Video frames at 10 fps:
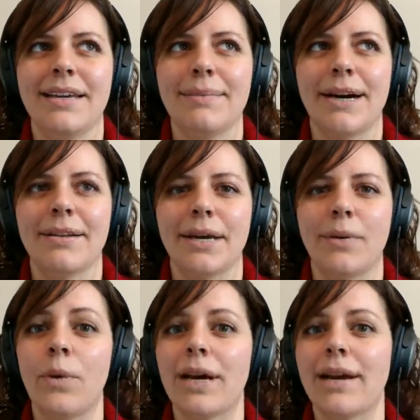think about
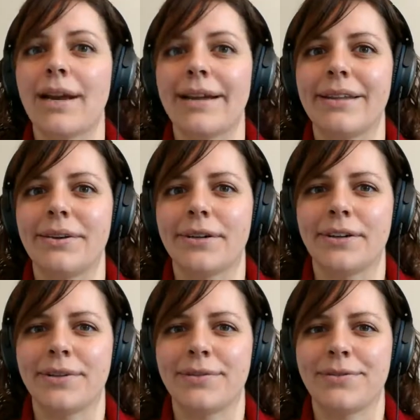like, what can I
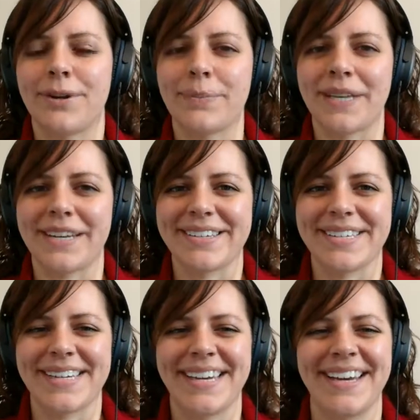learn from
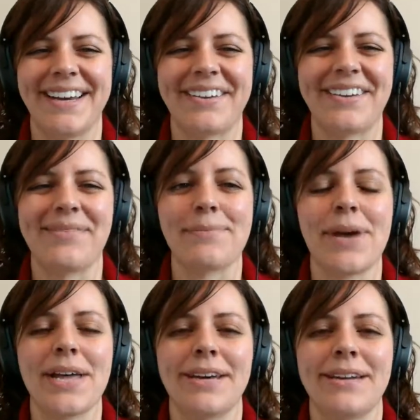this?
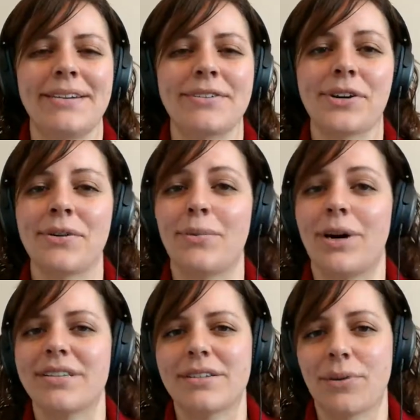and then in turn,
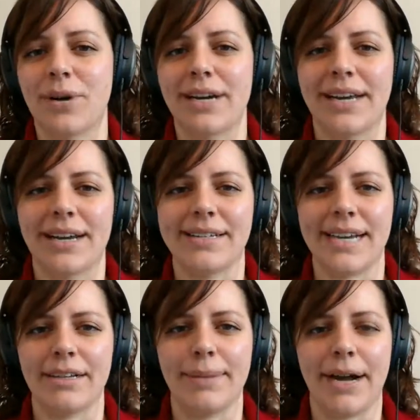what story can I
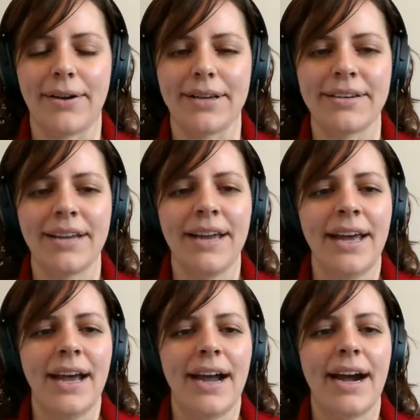tell about it?
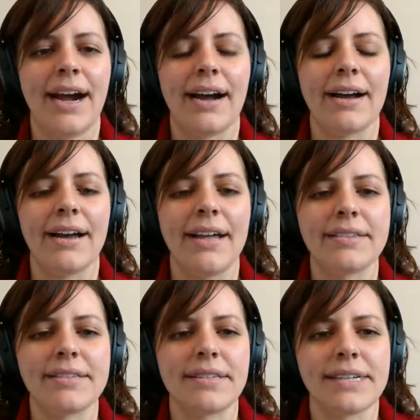
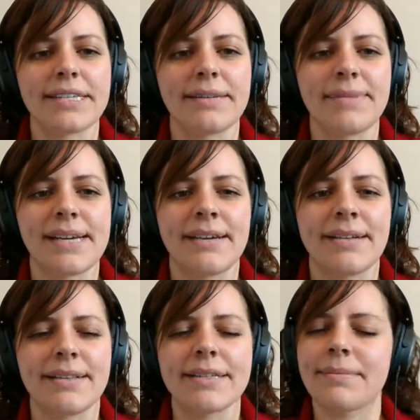And so that's
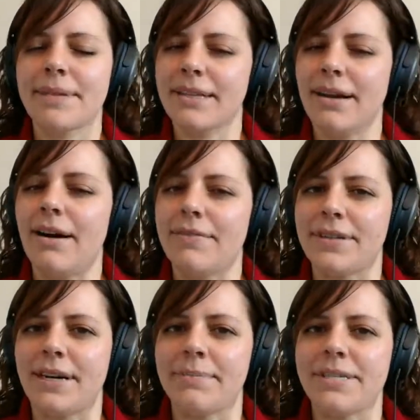something that
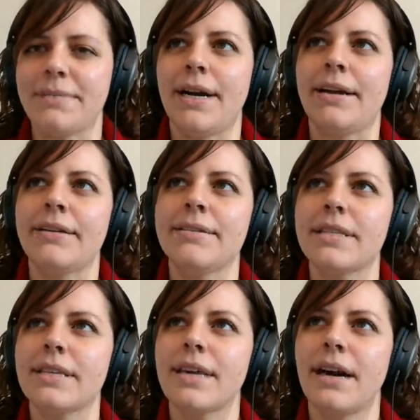often comes to
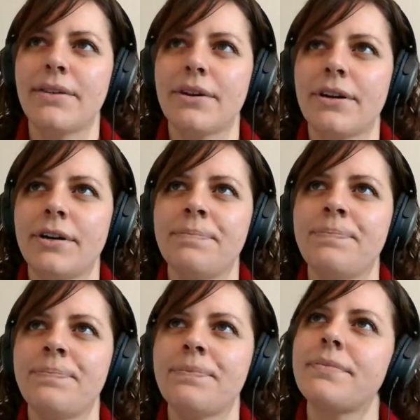mind. The other
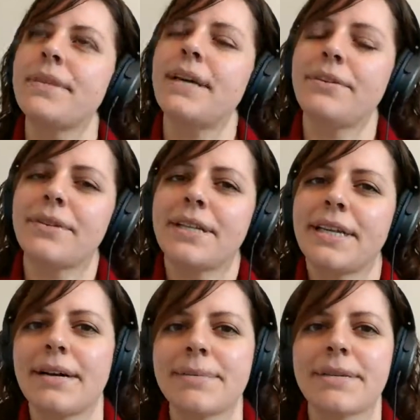
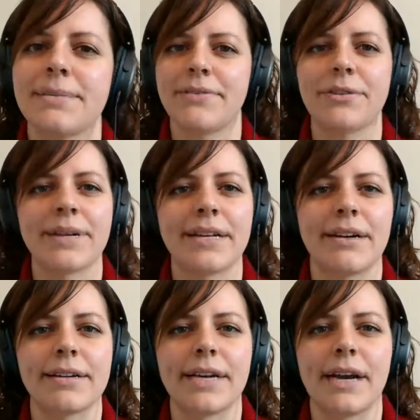thing that to mind for me
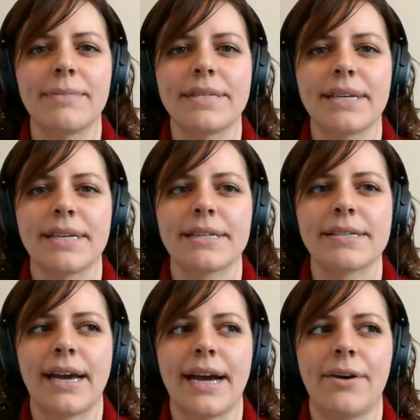a lot of times
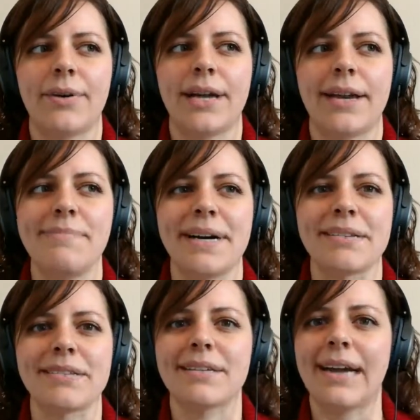is, how can I
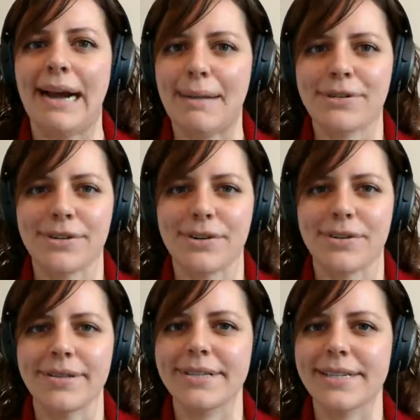best
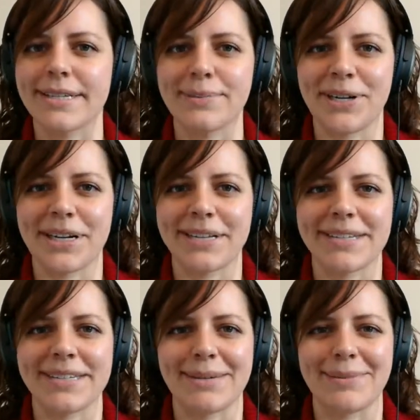capture this
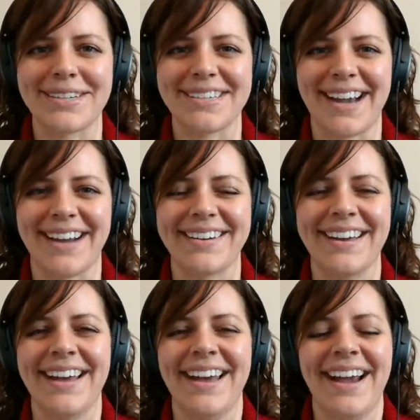experience that someone has had?
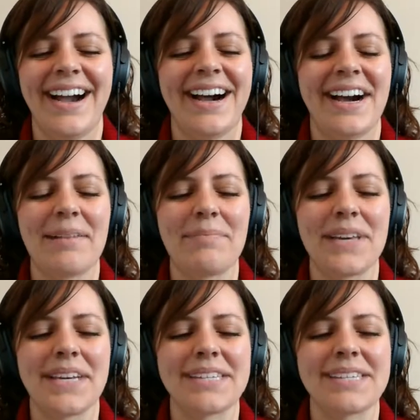
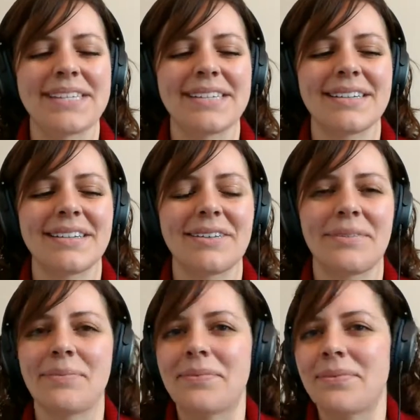Because, you
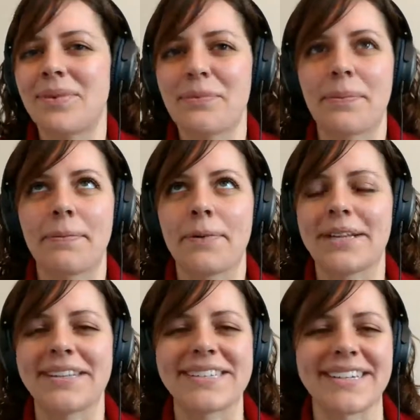know,
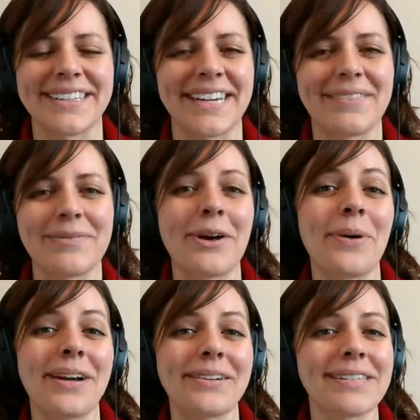realistically,
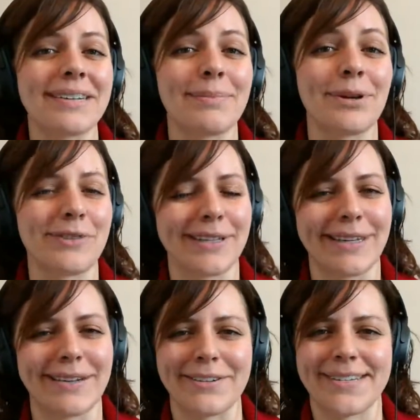no one else can
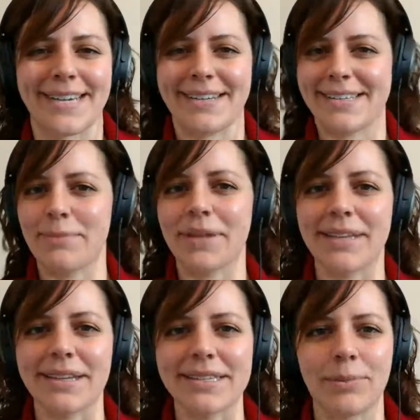perfectly understand
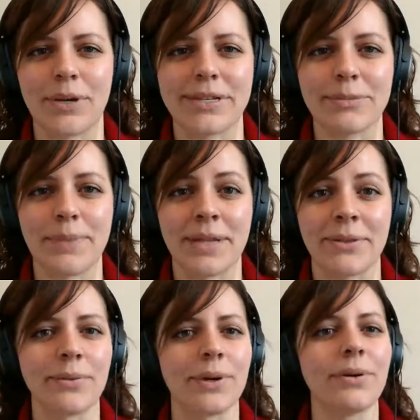something that someone has
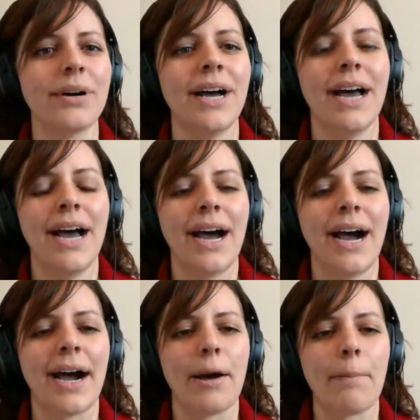been through.
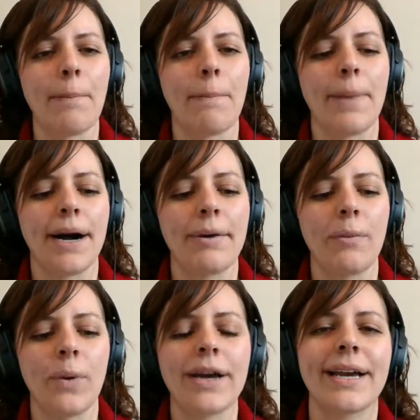
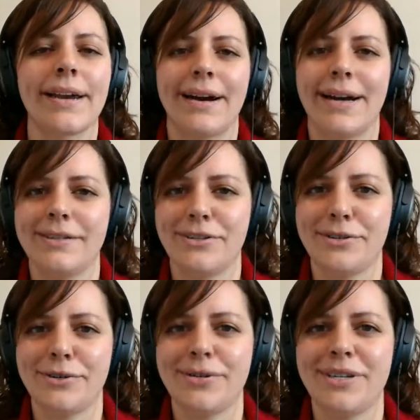But what can I
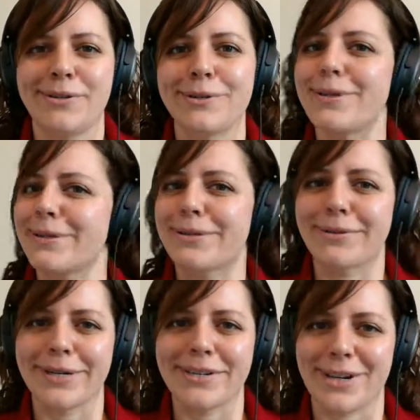do this
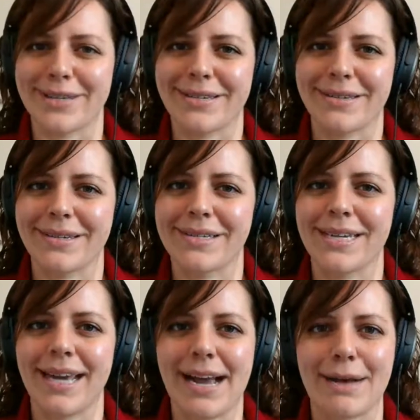story justice and
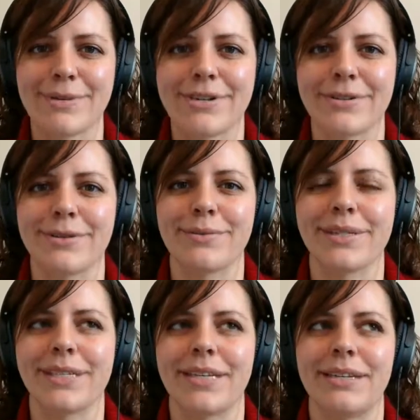to capture the
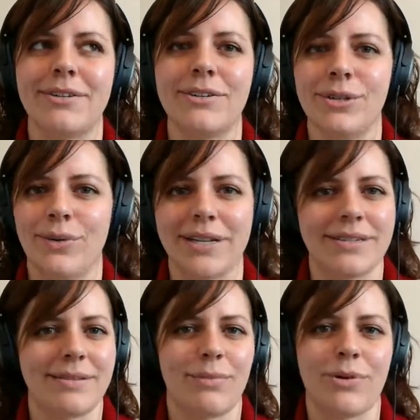really
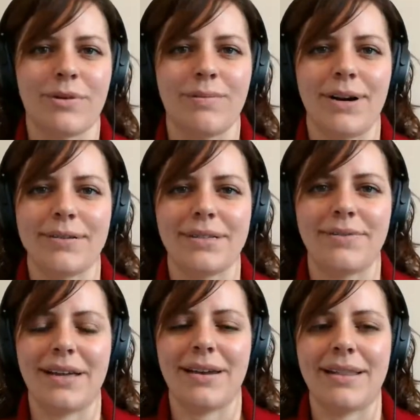nuanced, important parts
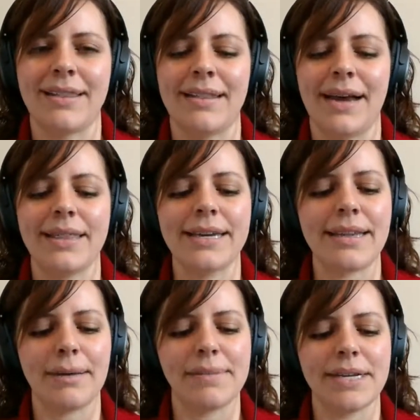of it? And I
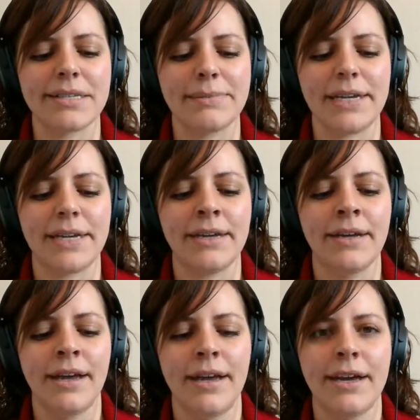think that makes
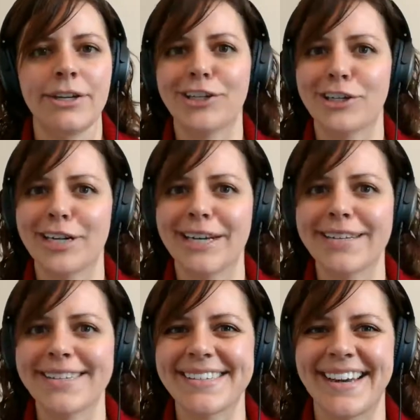me
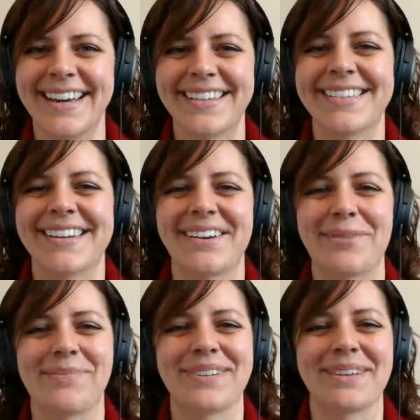curious and stay
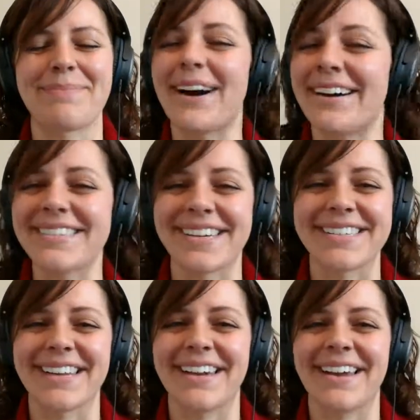open to the
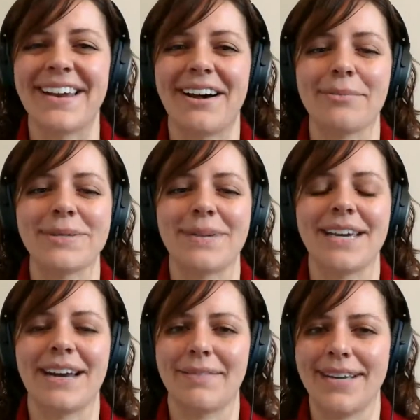process and helps
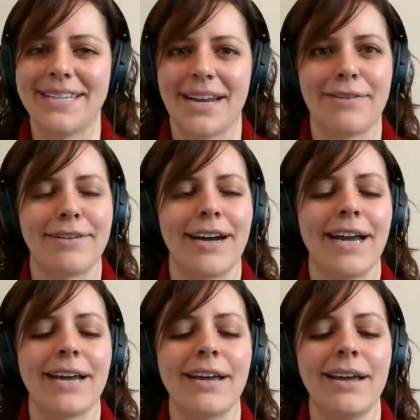me kind of
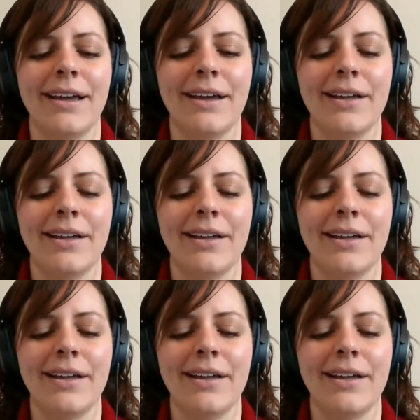identify